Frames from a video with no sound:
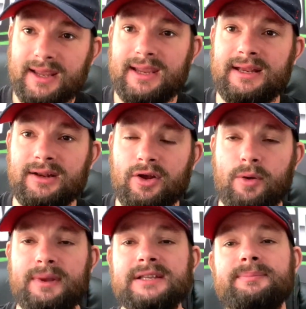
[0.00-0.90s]
in the
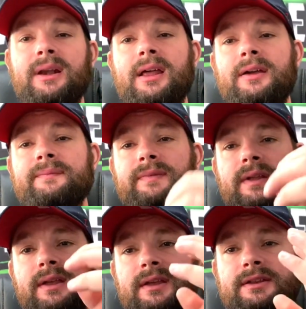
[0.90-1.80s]
comments below.
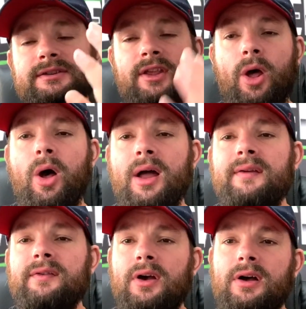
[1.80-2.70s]
So the
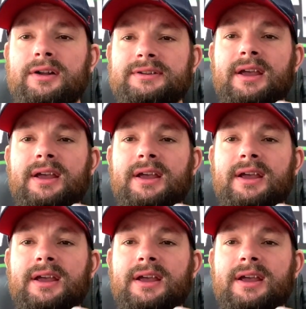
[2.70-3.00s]
Hive Guard,